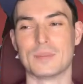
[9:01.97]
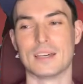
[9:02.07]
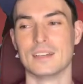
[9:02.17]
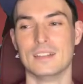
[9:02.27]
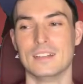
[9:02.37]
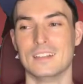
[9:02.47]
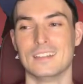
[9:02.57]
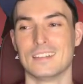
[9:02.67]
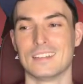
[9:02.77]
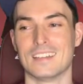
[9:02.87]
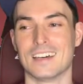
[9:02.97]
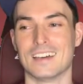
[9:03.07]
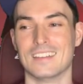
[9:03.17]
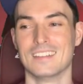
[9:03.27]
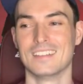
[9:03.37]
but
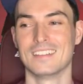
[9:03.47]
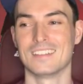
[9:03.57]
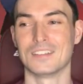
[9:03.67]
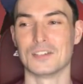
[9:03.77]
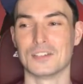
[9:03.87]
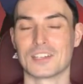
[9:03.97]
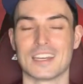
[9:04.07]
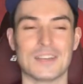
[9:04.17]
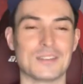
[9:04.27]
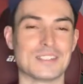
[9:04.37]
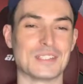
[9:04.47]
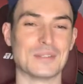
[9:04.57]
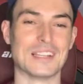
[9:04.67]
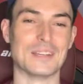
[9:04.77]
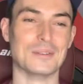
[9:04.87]
nah, your, your Kyogre's
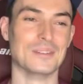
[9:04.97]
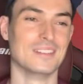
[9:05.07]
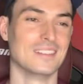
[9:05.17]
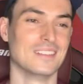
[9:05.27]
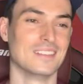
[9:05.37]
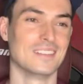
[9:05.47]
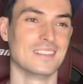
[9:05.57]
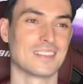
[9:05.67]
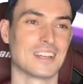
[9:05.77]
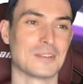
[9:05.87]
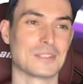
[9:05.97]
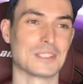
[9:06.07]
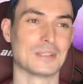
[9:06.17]
too low. Your Kyogre's